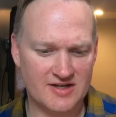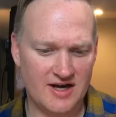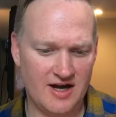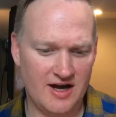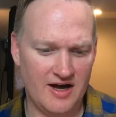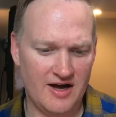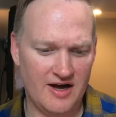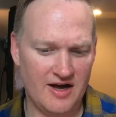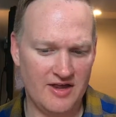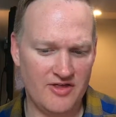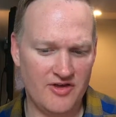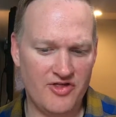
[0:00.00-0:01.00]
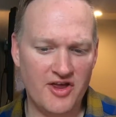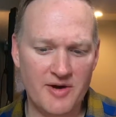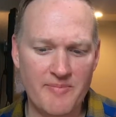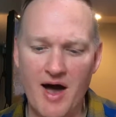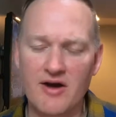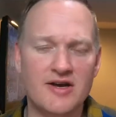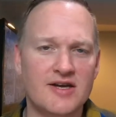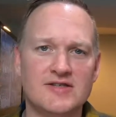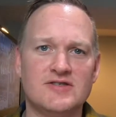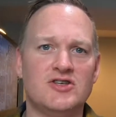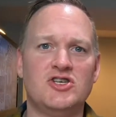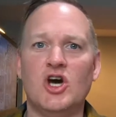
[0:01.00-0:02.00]
The thing about it
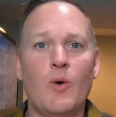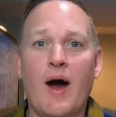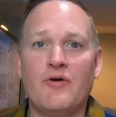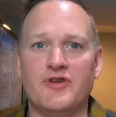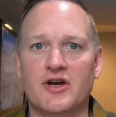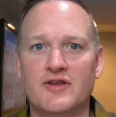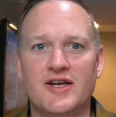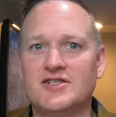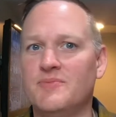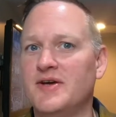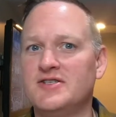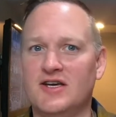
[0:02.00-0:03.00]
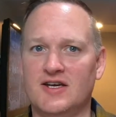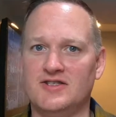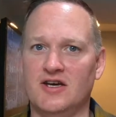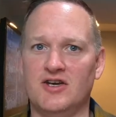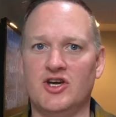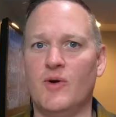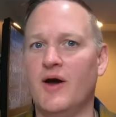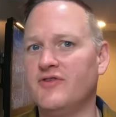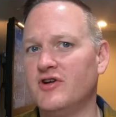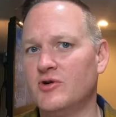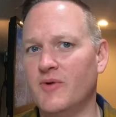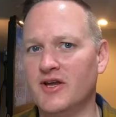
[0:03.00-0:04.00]
is go out there. That's the best thing I can tell you. Go out
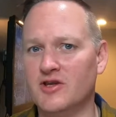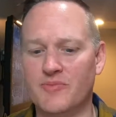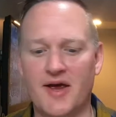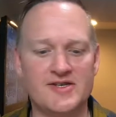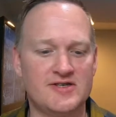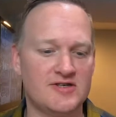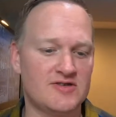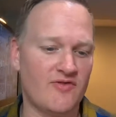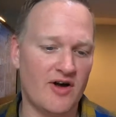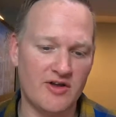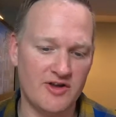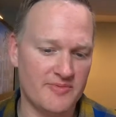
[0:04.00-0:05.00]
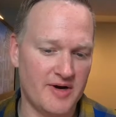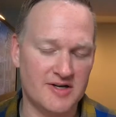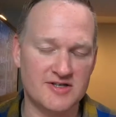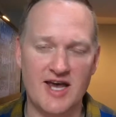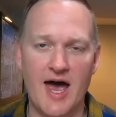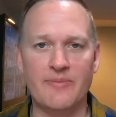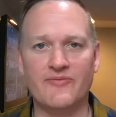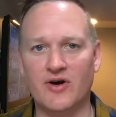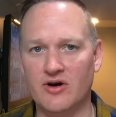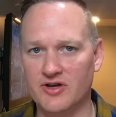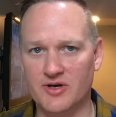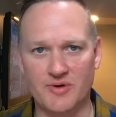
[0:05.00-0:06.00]
there on a regular basis. Follow them on Tap.
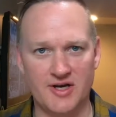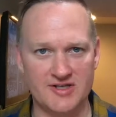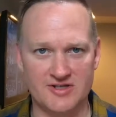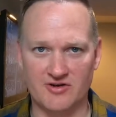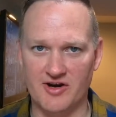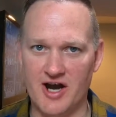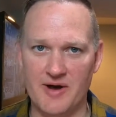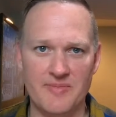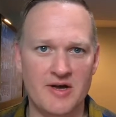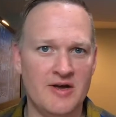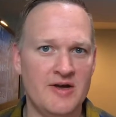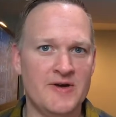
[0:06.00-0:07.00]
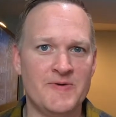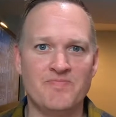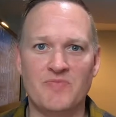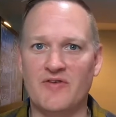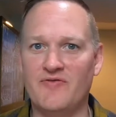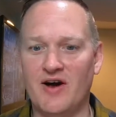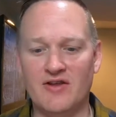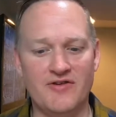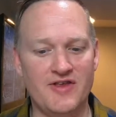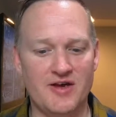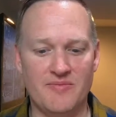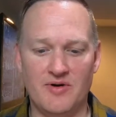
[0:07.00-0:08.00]
Follow them on Instagram. Follow
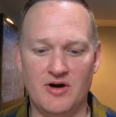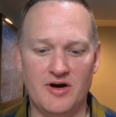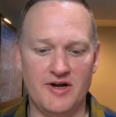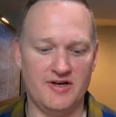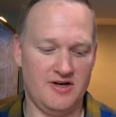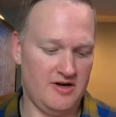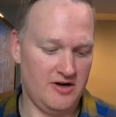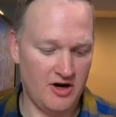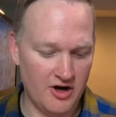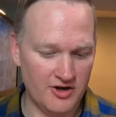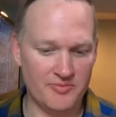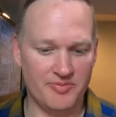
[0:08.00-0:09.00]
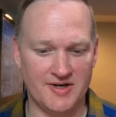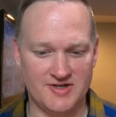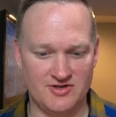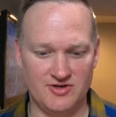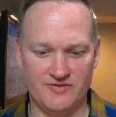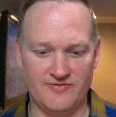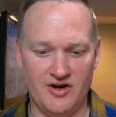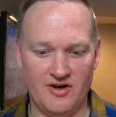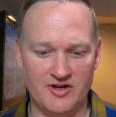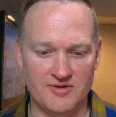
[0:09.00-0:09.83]
them on all the places you can follow them.